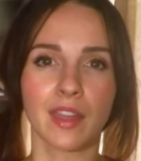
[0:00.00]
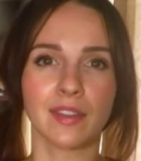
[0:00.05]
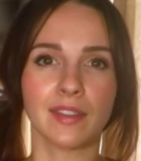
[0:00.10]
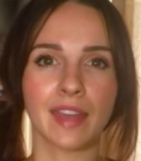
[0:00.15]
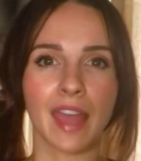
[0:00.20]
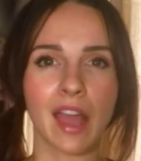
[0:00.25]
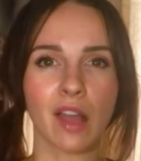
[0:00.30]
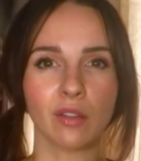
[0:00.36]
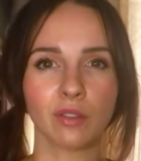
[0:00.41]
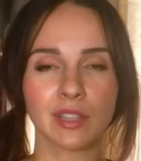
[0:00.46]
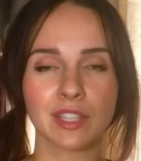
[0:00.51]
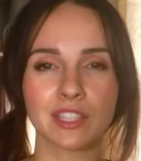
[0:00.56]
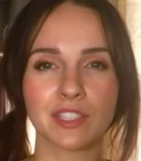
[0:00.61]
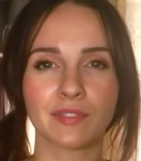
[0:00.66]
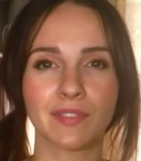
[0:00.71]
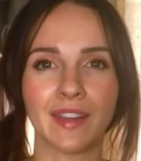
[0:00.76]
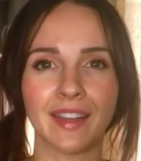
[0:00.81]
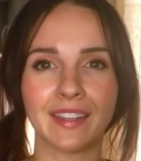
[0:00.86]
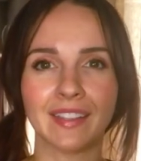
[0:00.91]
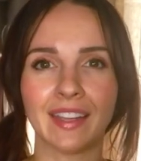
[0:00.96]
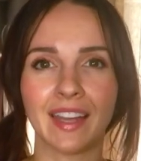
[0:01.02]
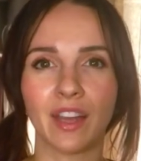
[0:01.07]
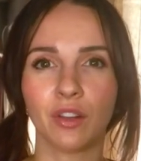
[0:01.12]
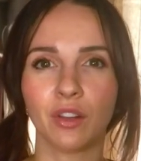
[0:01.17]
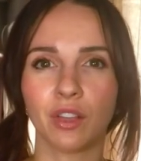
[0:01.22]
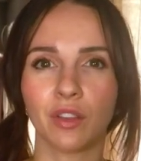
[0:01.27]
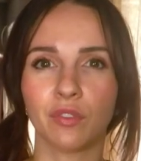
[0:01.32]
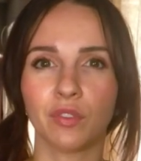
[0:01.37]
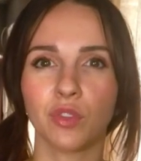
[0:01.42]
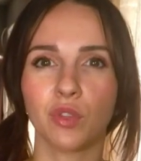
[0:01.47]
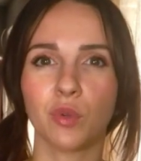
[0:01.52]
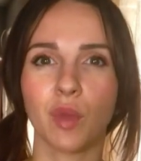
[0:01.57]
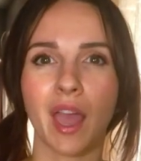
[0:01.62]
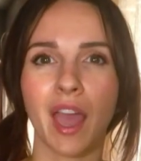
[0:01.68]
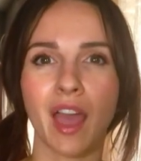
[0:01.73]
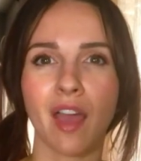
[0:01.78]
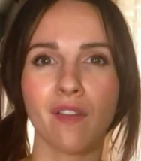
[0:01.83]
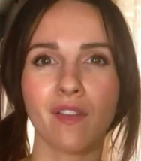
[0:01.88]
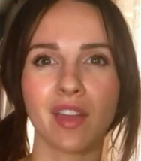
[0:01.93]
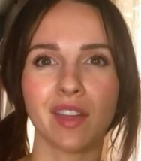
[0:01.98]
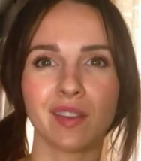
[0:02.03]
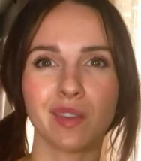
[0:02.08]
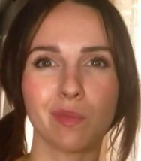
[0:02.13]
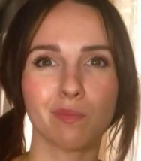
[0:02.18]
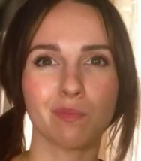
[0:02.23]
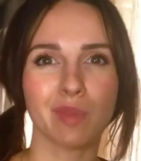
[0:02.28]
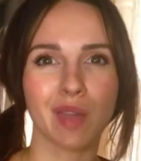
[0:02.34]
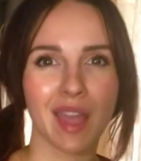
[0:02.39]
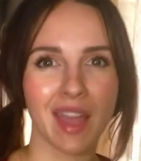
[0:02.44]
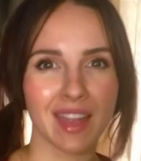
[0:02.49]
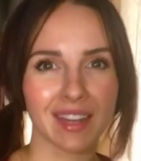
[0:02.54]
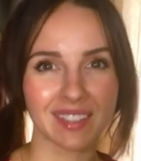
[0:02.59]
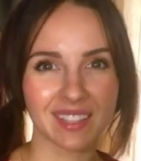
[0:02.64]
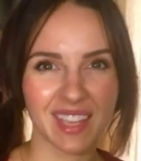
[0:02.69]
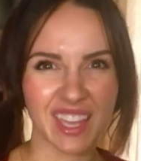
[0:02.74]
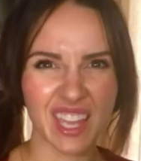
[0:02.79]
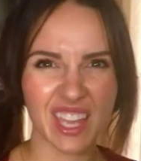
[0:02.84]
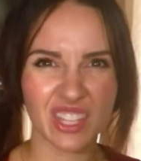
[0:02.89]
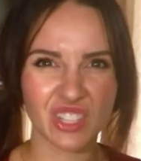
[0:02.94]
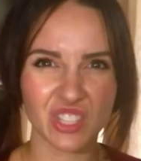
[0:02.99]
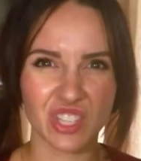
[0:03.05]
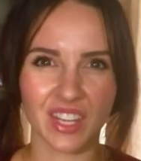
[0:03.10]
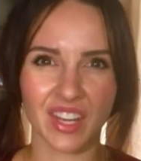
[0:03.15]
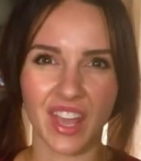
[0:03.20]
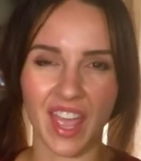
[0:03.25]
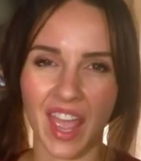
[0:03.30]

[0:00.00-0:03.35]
Now let's find out if you have any bad kitchen